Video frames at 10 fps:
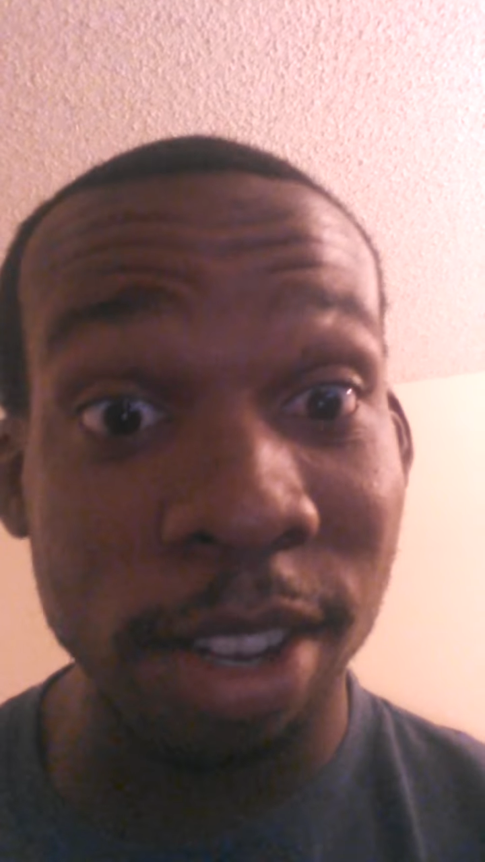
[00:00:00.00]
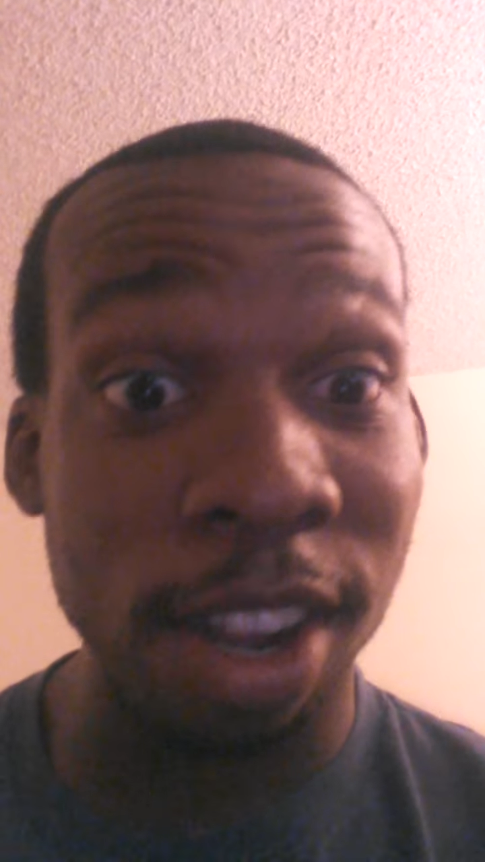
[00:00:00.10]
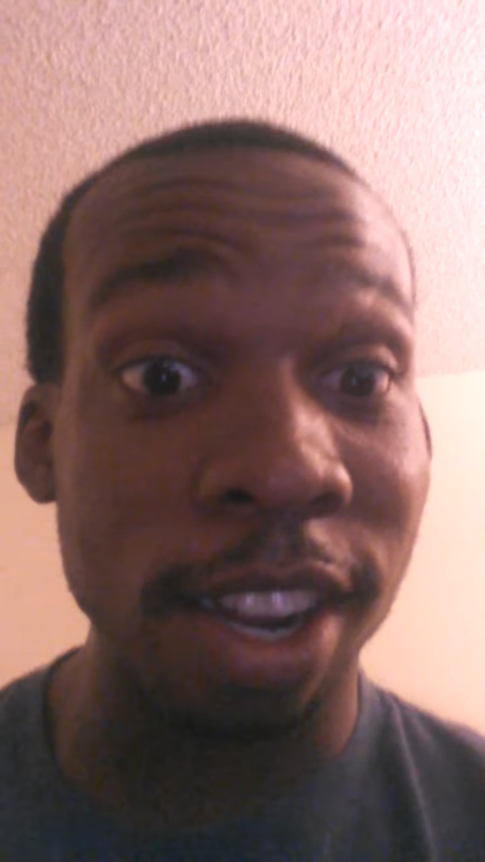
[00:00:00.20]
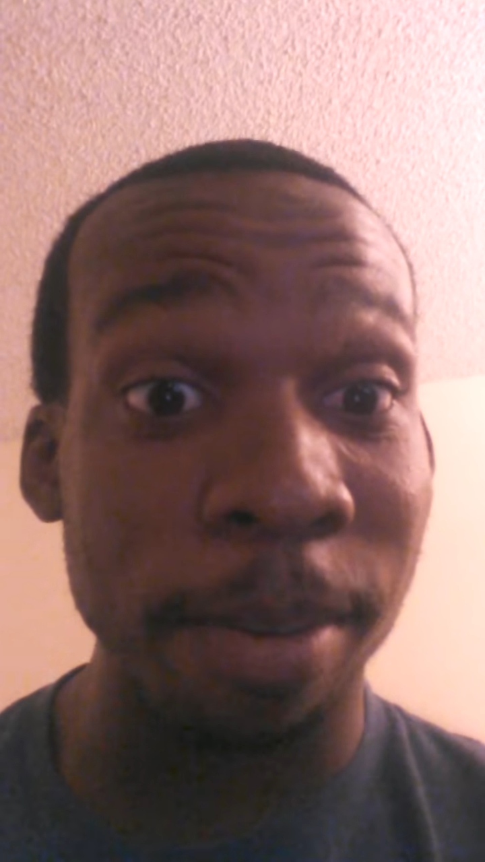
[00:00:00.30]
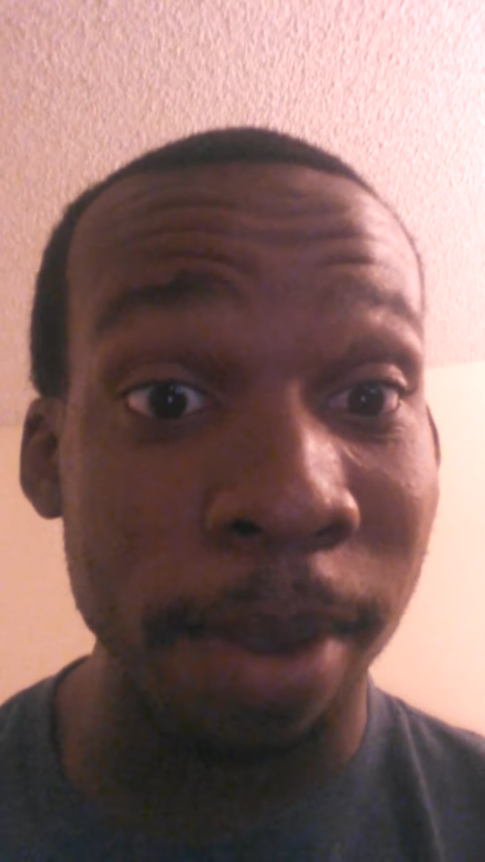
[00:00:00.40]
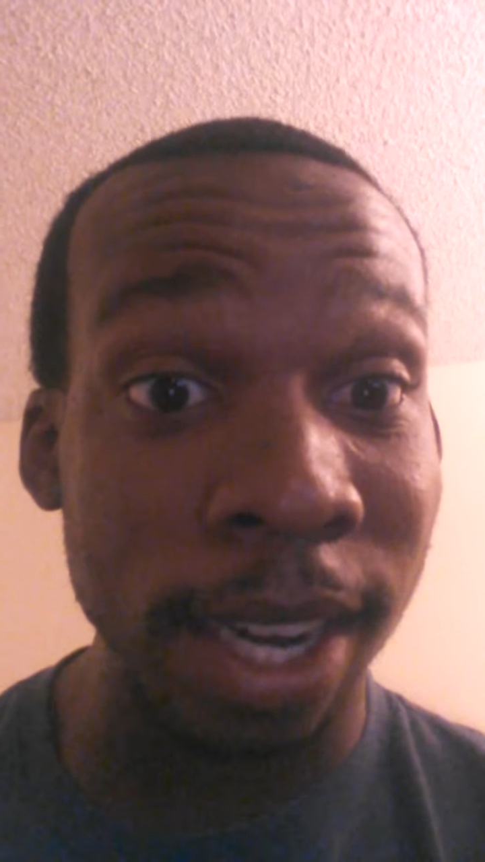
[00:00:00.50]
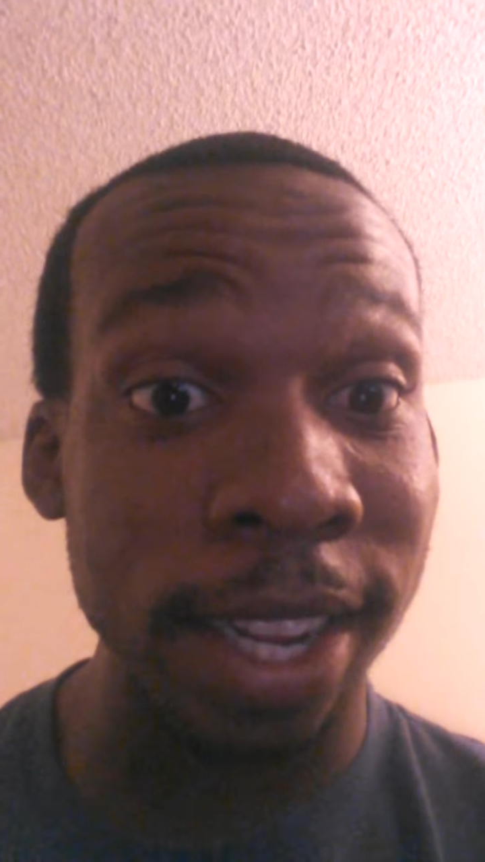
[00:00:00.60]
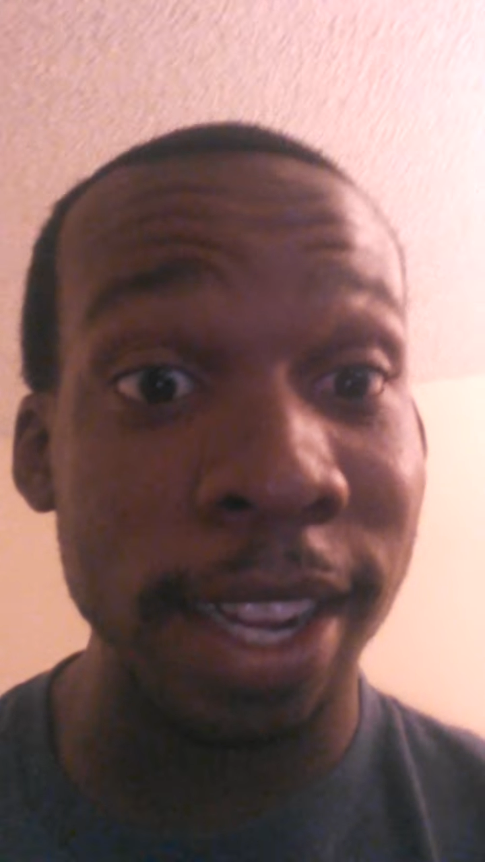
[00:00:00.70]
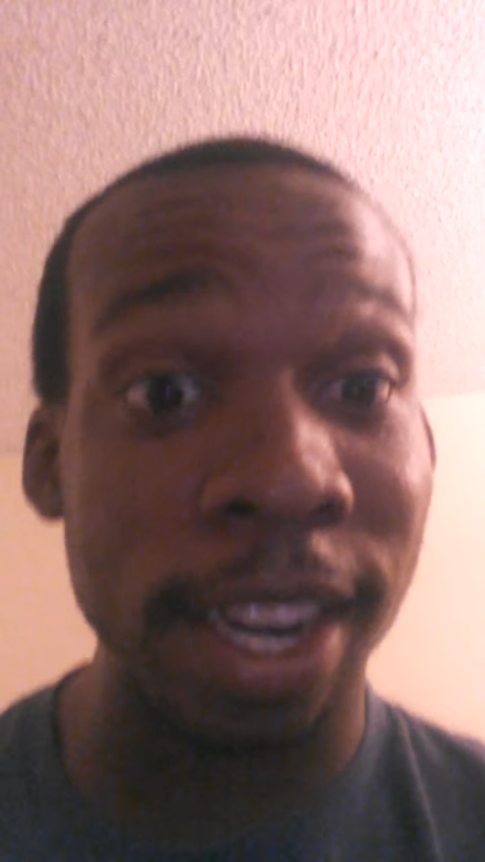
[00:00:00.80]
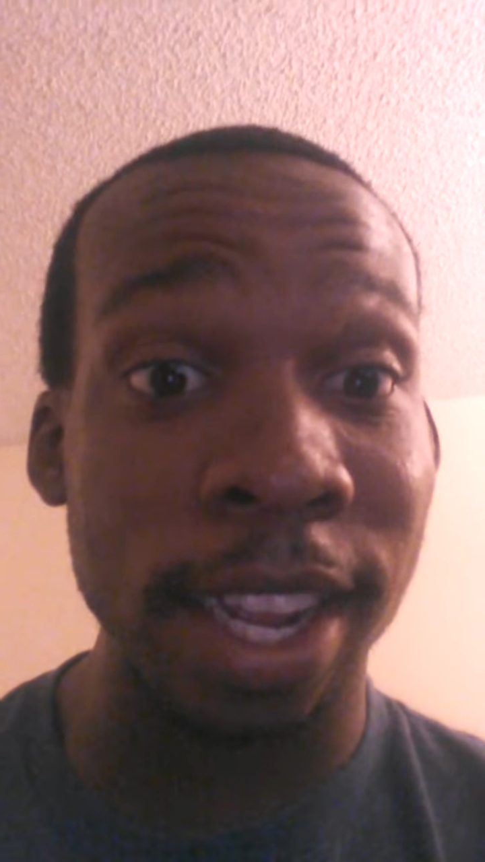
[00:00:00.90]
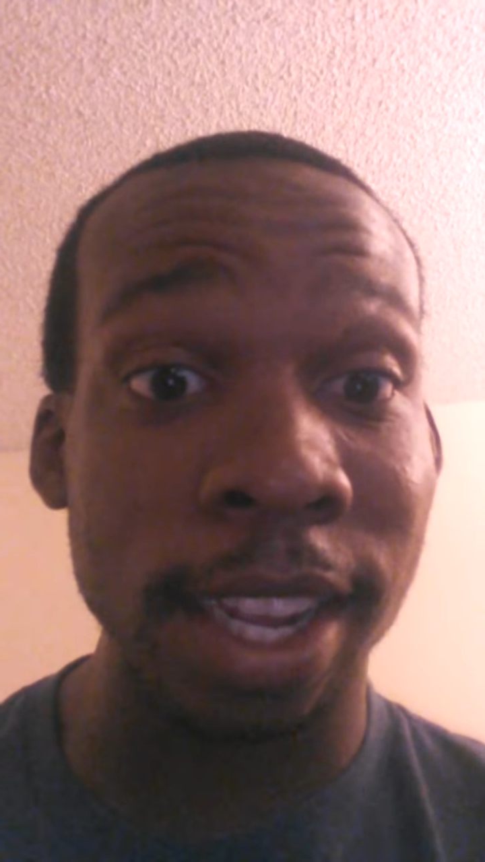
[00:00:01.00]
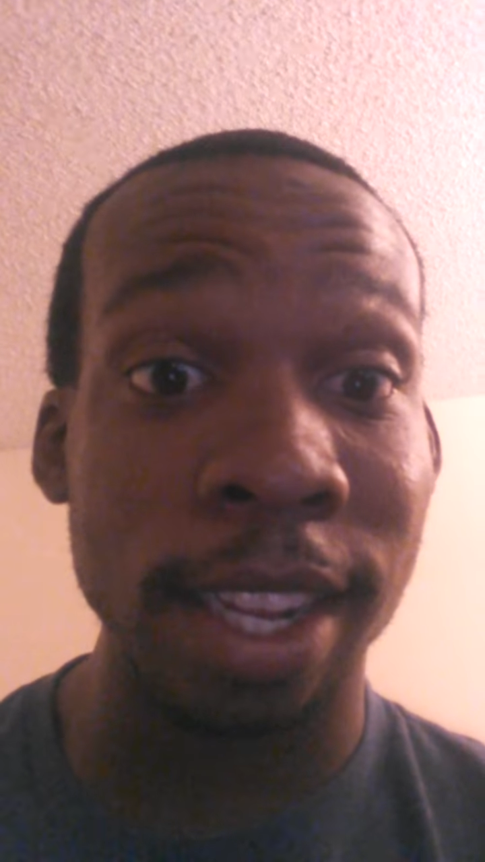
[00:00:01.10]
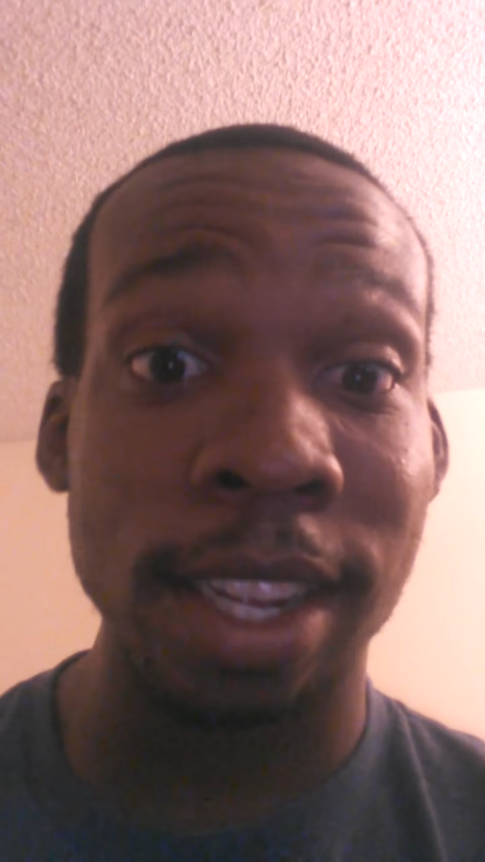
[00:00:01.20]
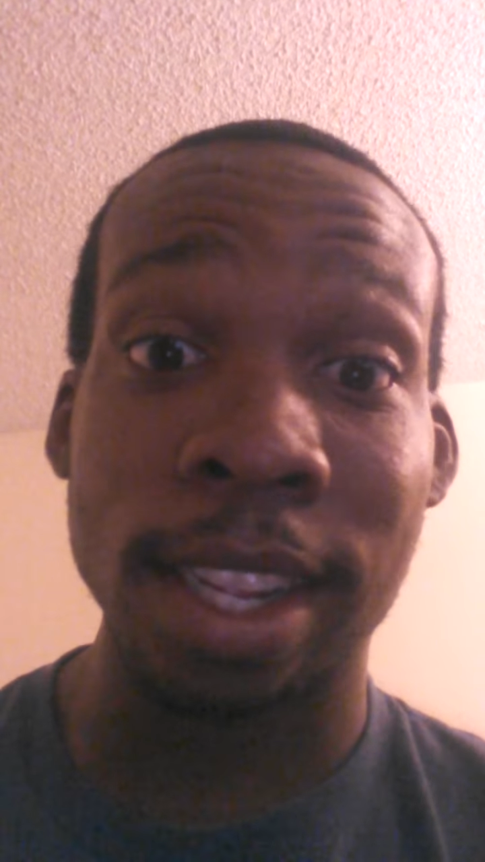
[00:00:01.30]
talking, my nigga. Like